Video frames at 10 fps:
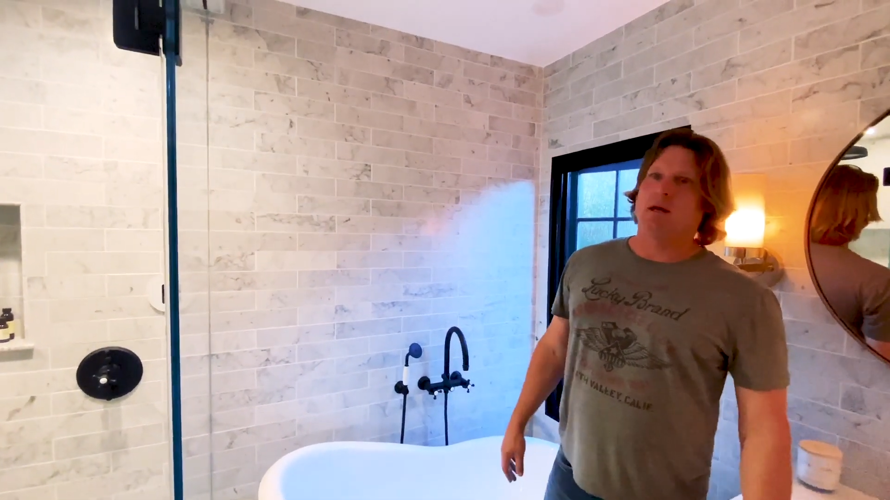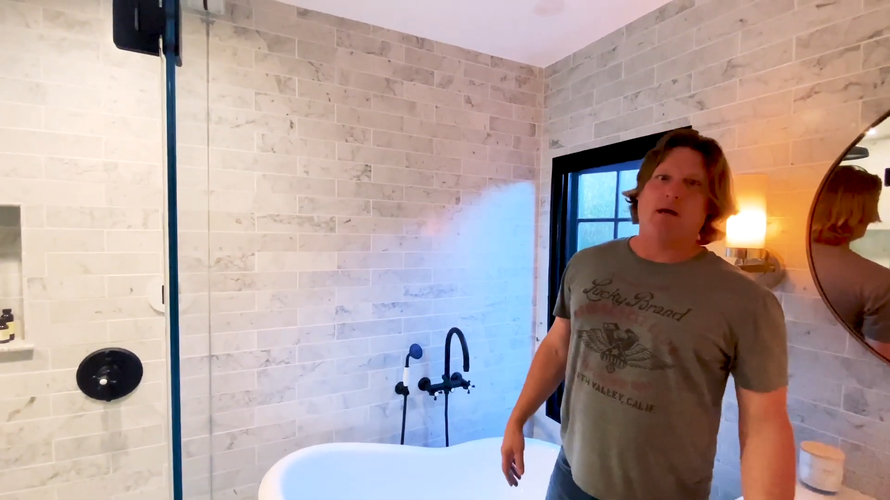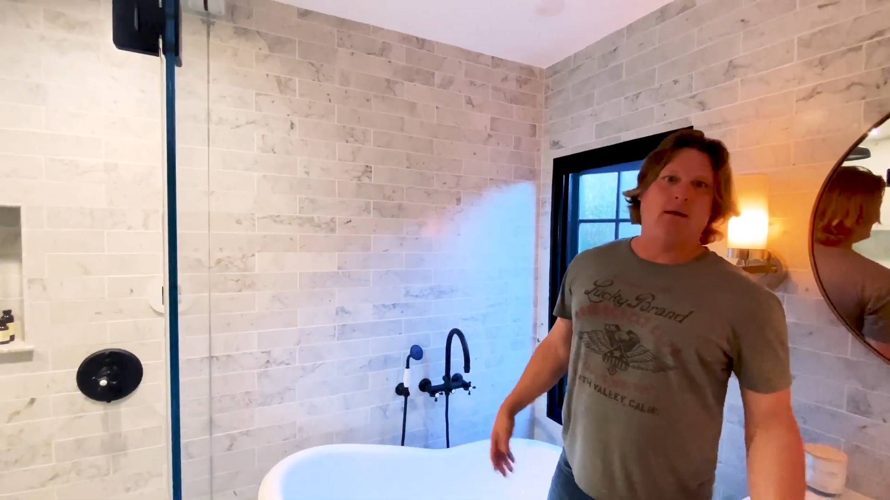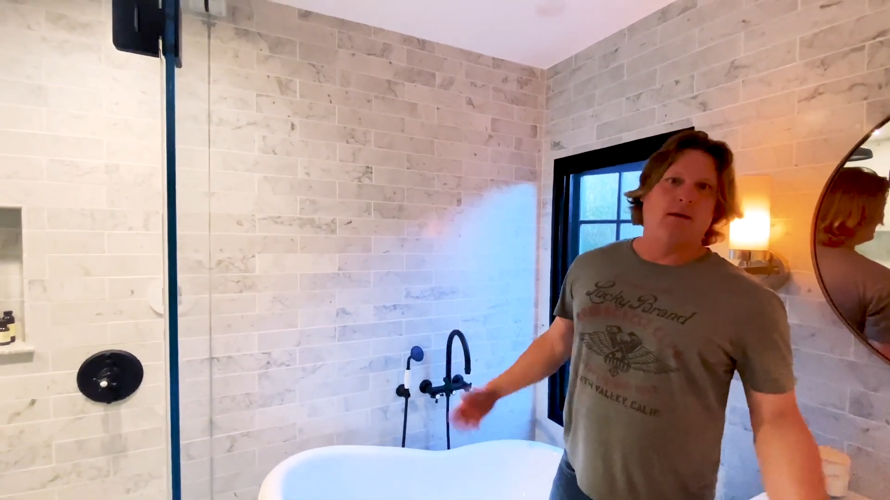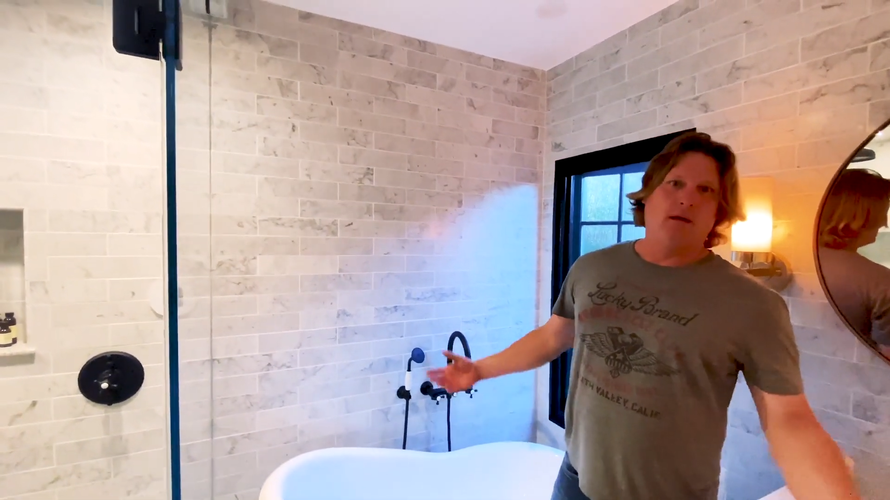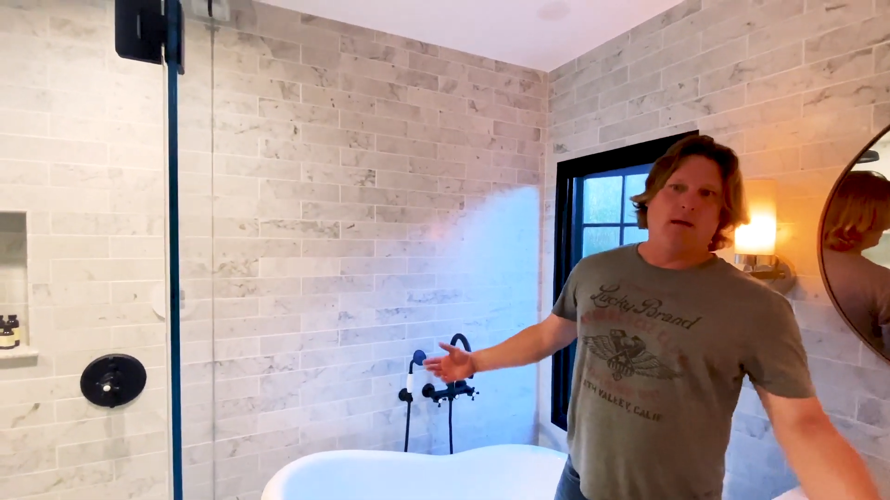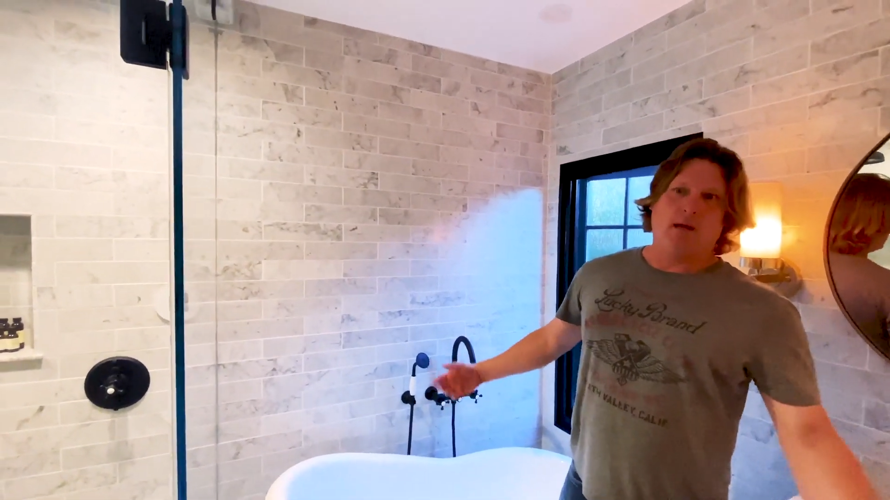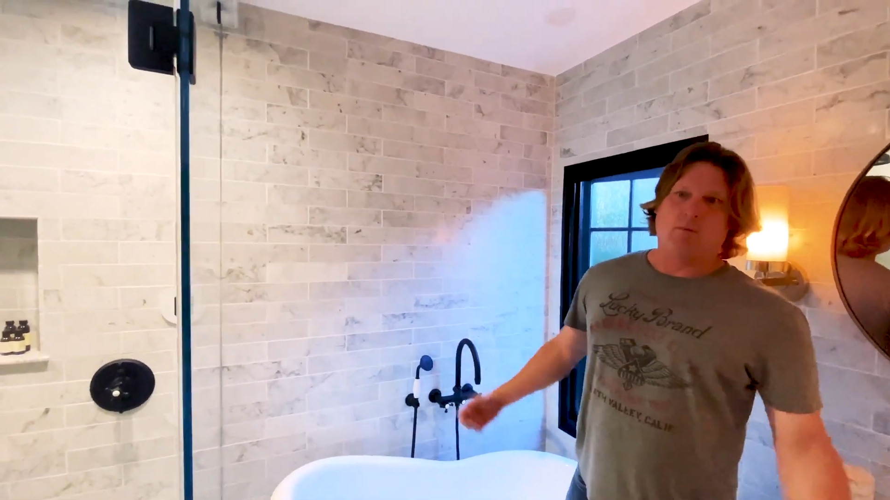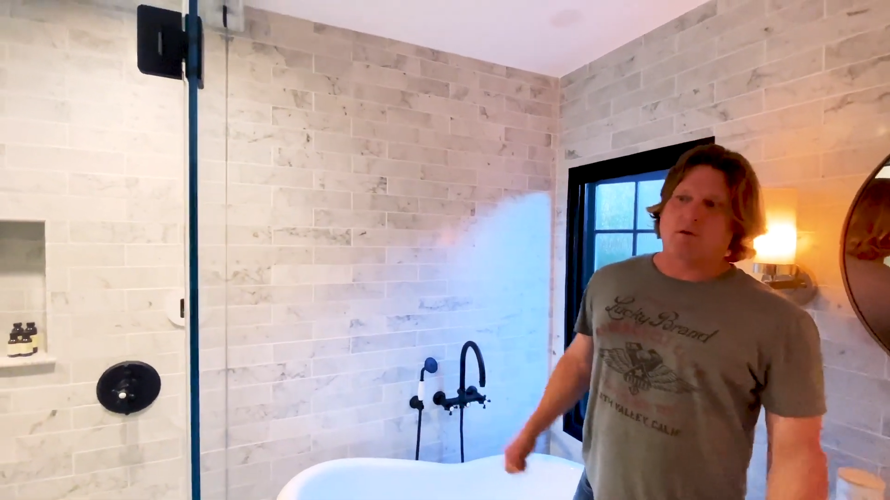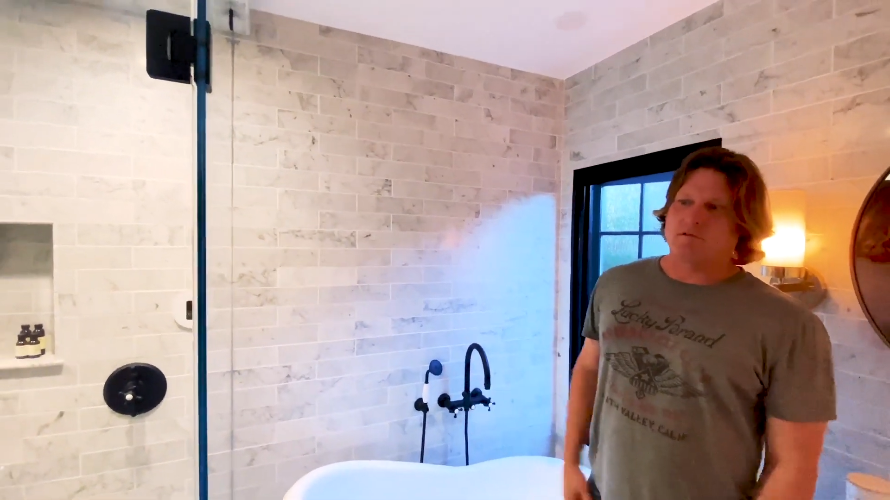uh,
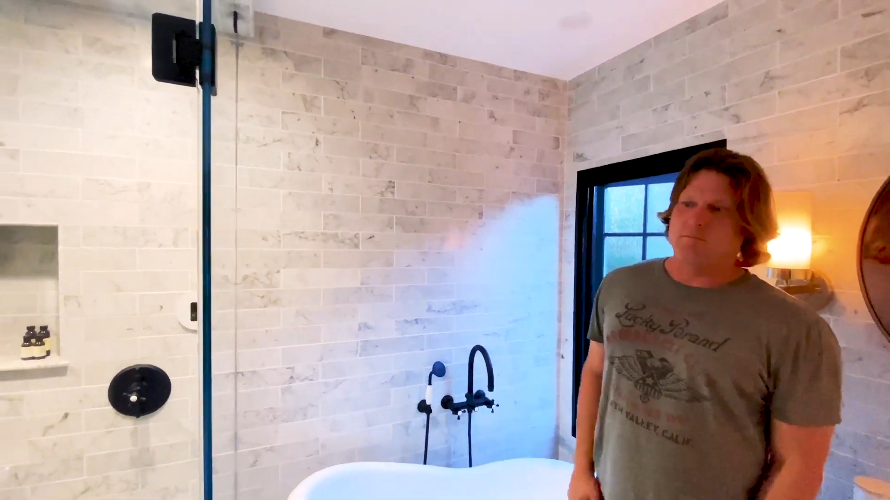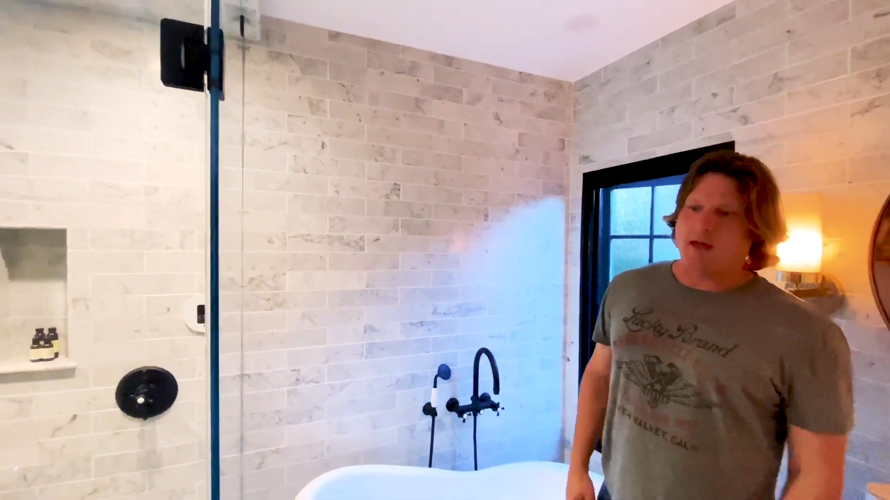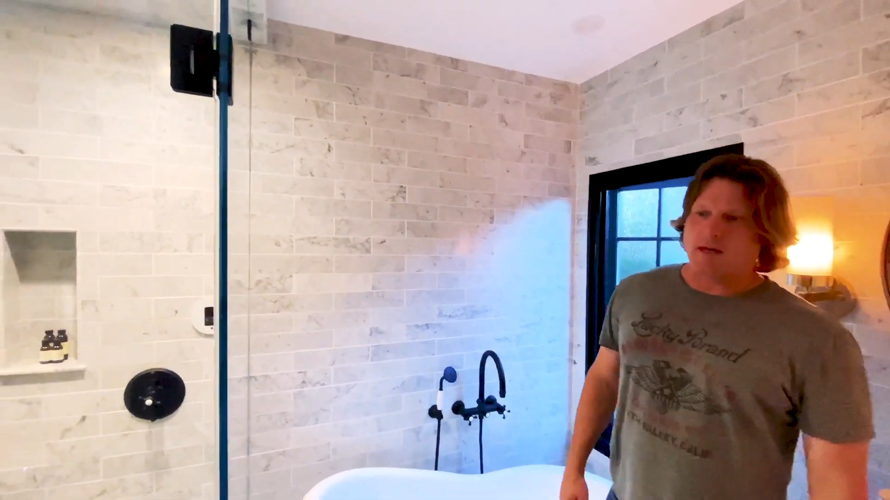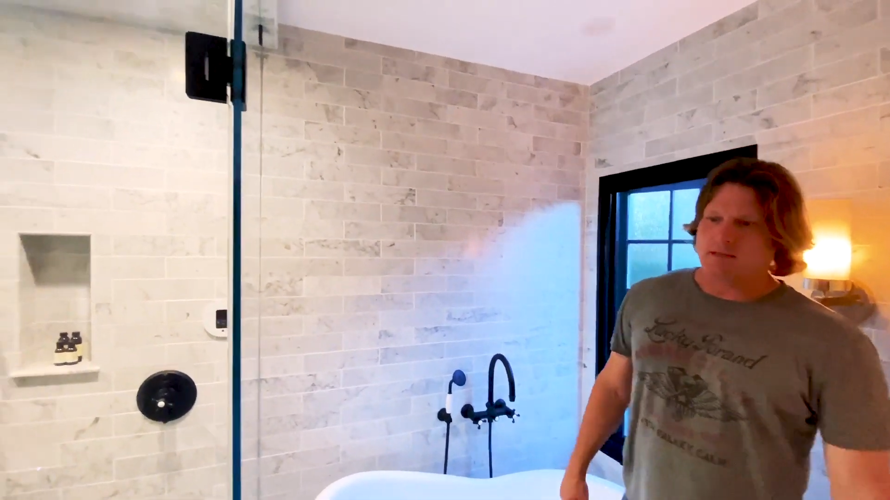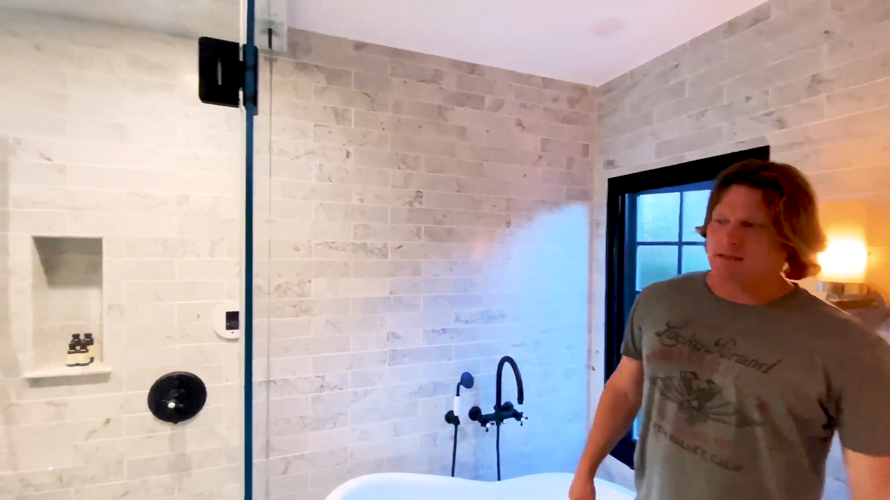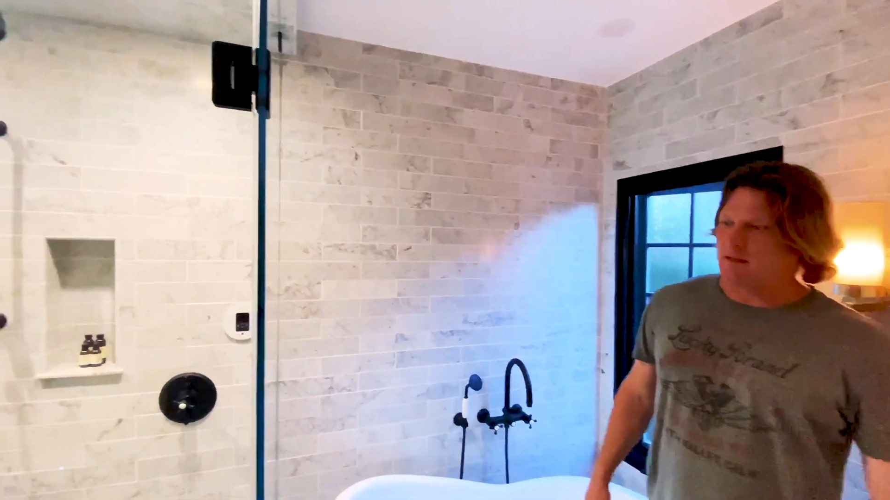he works magic.